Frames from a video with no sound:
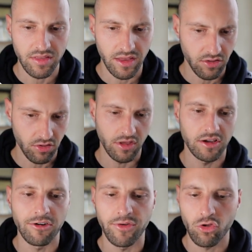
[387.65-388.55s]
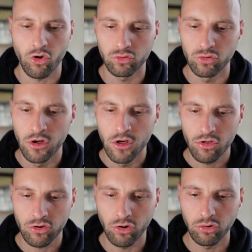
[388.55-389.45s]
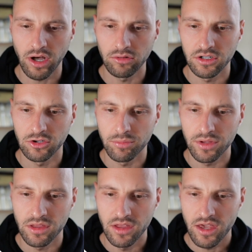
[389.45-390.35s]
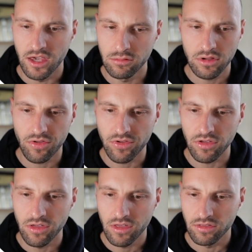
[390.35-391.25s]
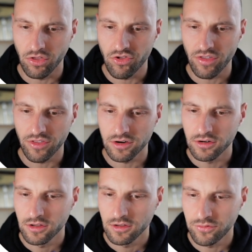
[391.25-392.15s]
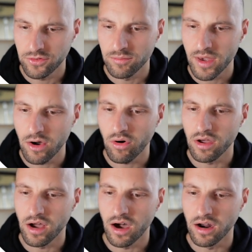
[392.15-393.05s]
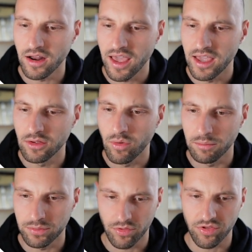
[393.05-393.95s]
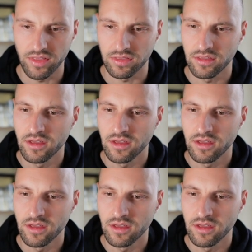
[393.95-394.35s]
the graph I showed you. Scroll down a little bit and you can see the gender female are 81%.